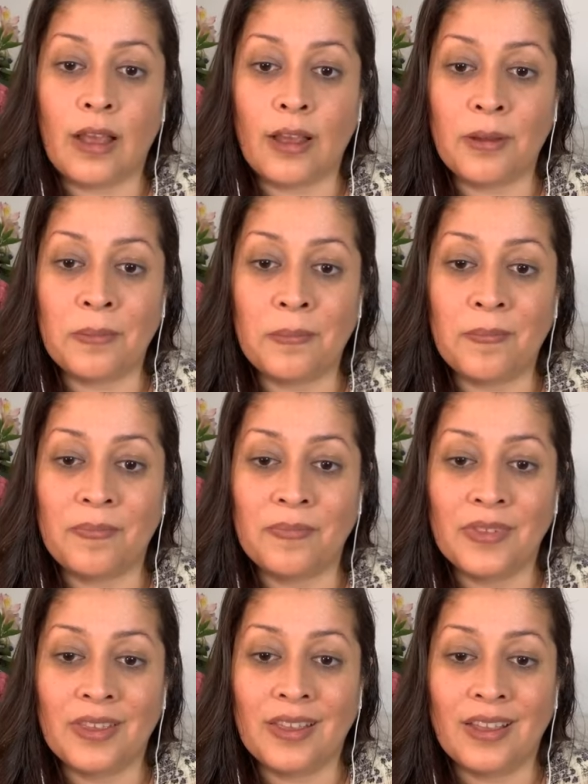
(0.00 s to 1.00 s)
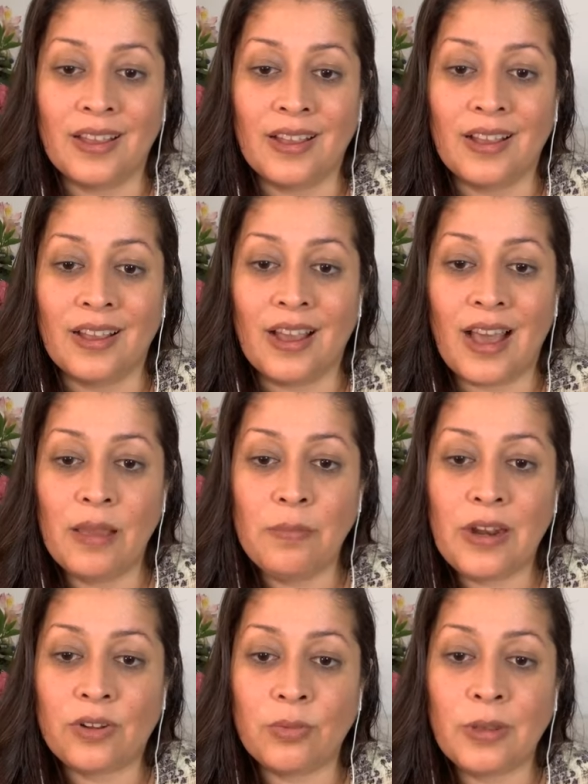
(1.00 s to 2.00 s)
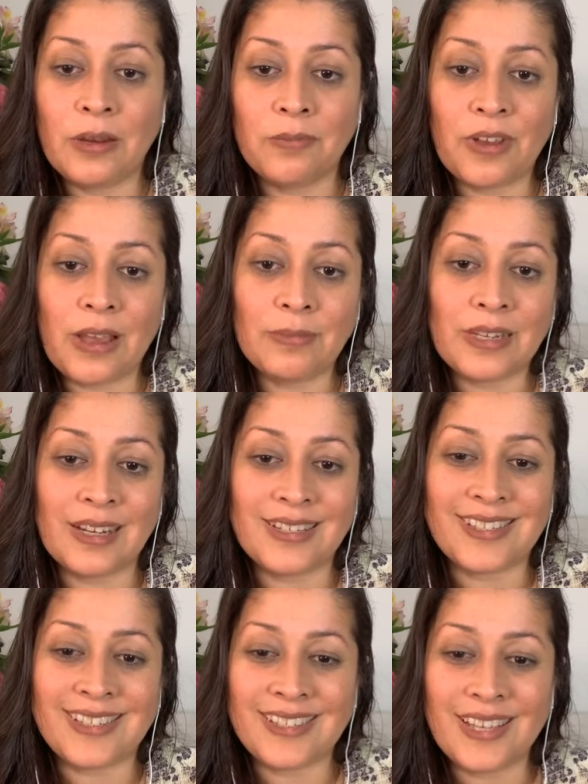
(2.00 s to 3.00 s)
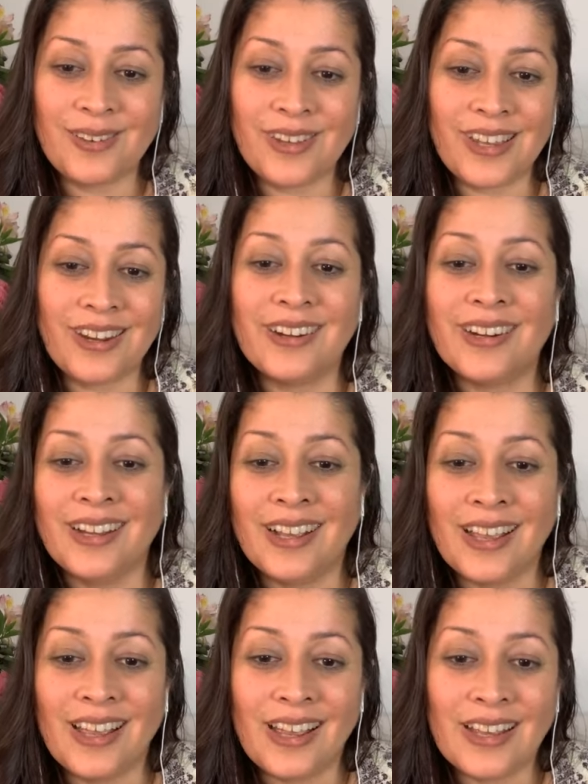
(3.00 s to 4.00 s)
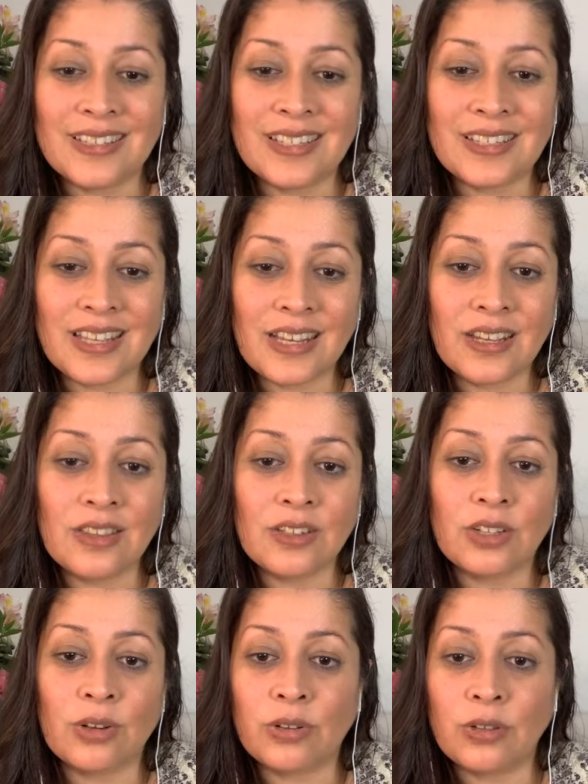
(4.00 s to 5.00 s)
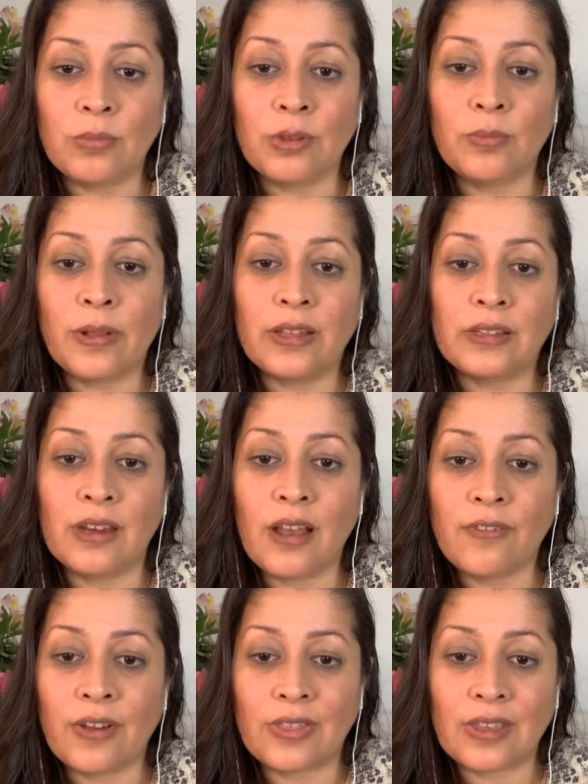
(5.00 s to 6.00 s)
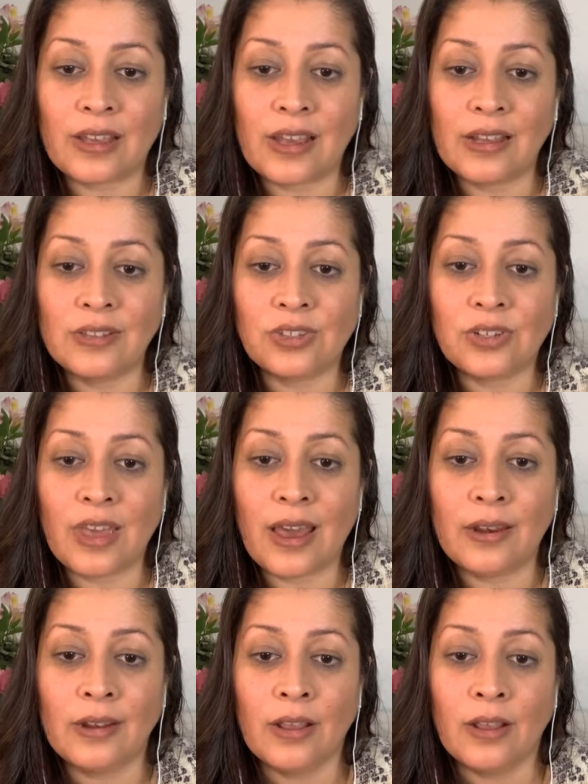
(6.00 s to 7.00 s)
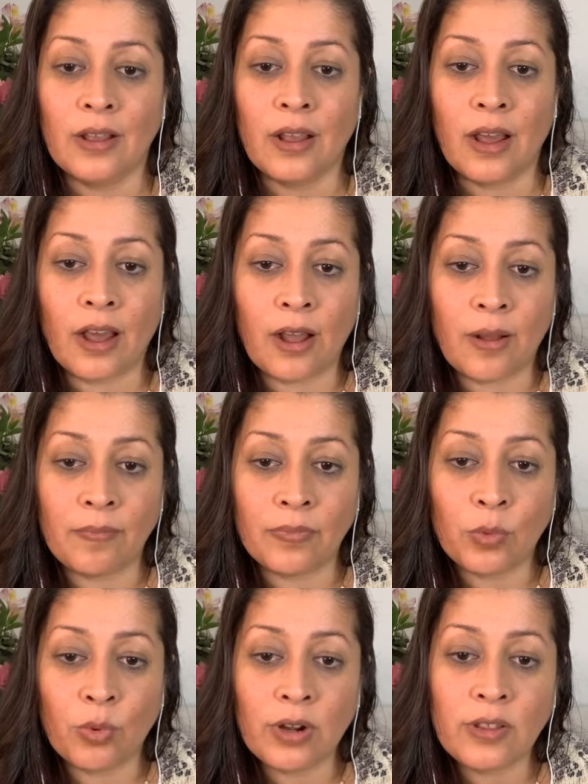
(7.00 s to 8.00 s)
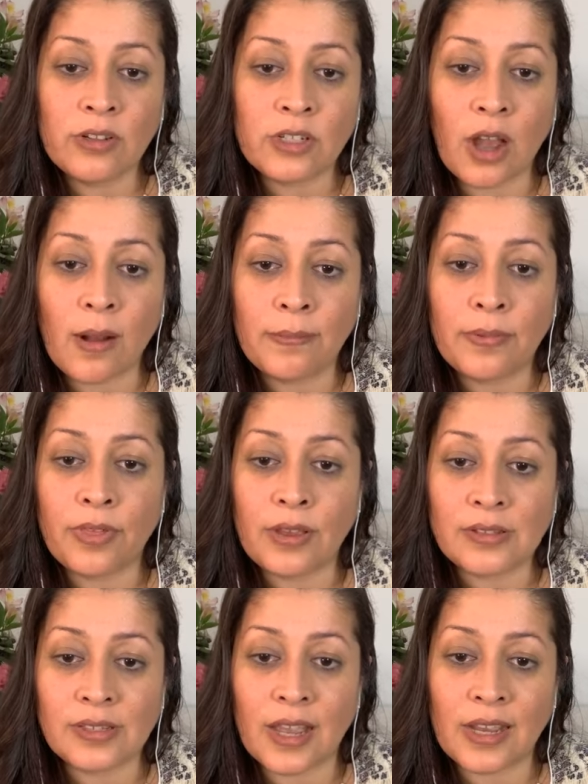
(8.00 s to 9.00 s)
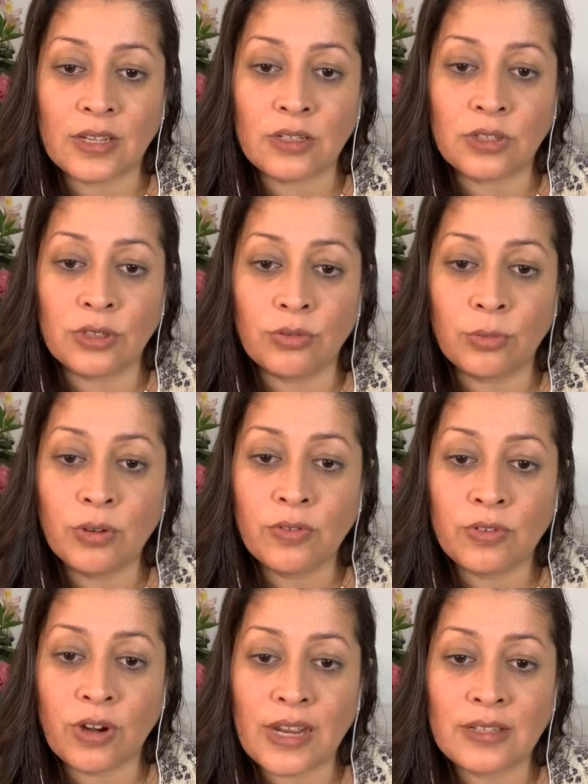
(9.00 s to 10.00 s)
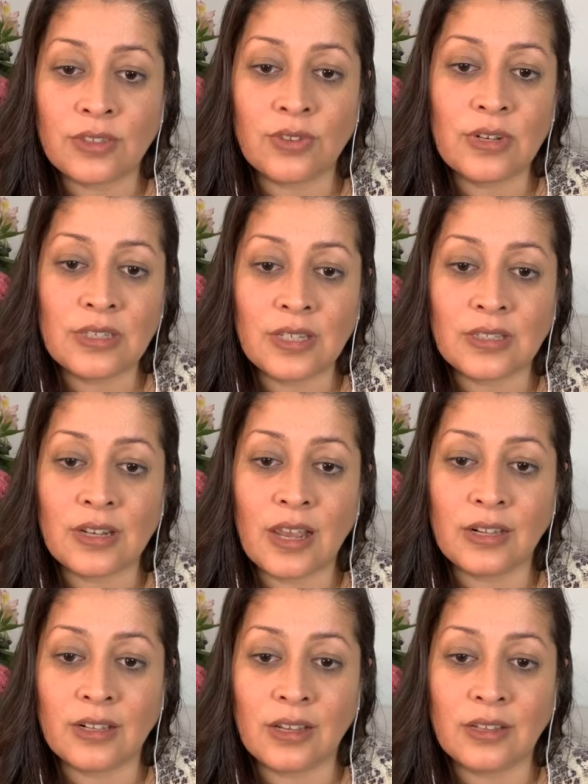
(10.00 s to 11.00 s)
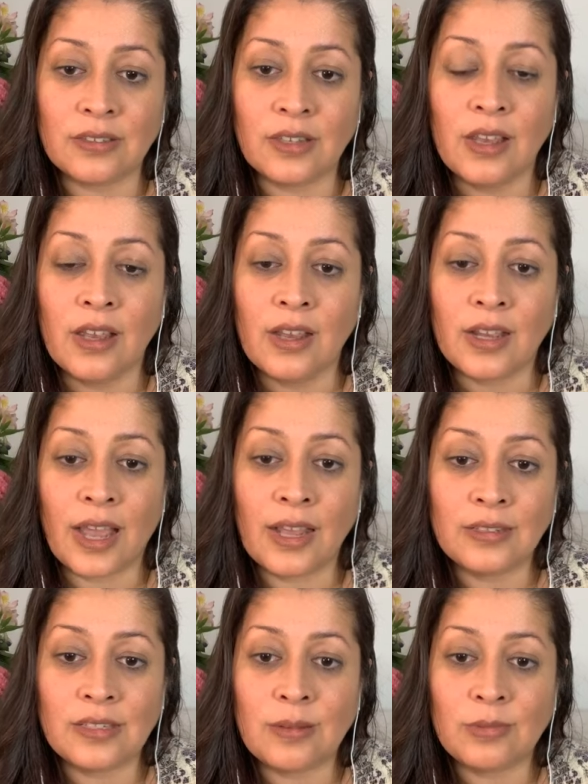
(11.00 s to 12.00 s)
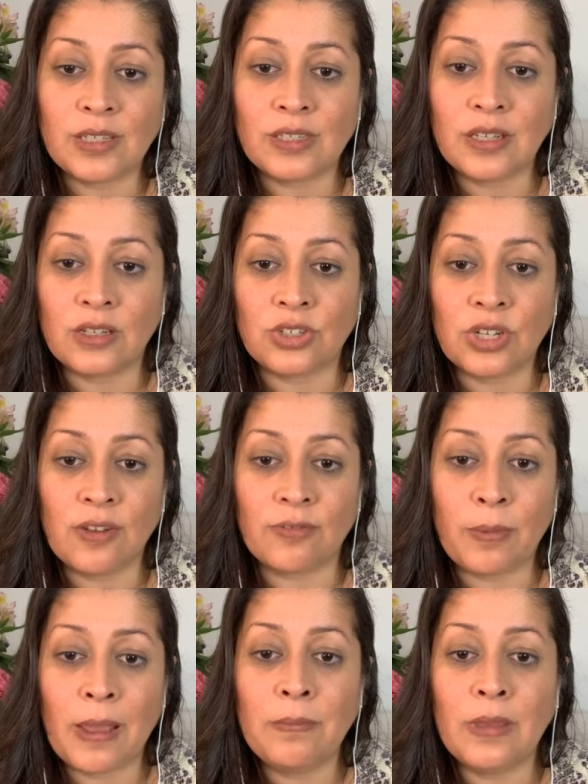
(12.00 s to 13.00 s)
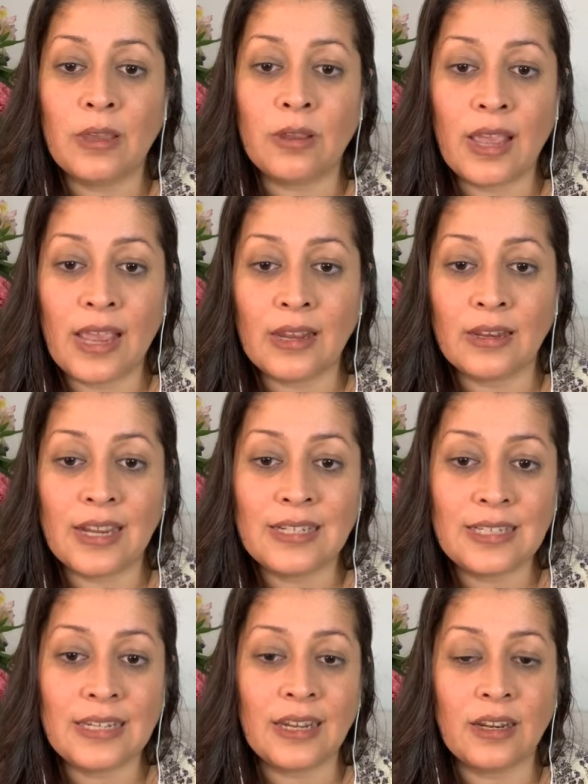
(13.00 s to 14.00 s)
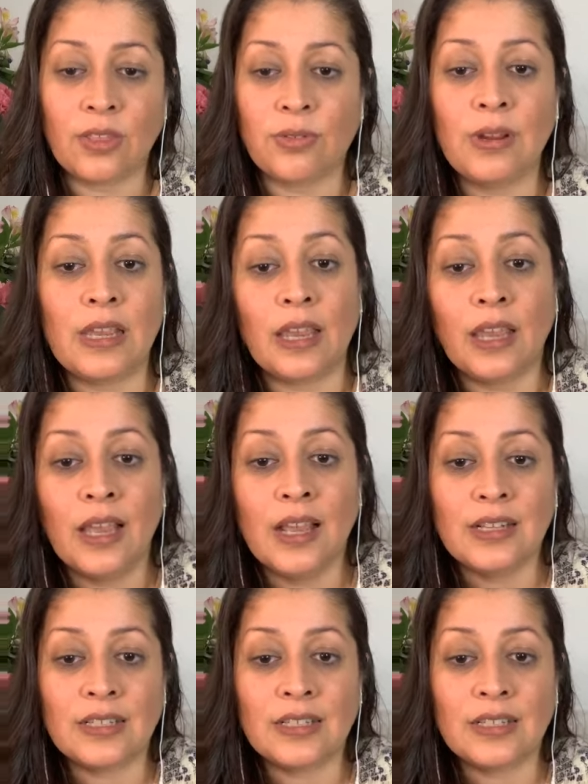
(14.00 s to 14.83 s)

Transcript: Um, hi, Medical Medium family, nice to see you here. Is the zinc in the total immune bound enough? I think I answered that. Um, what are the top things I can do? Remove grains, 369 cleanse. Can't seem to see a shift. PEMB 8, 1983.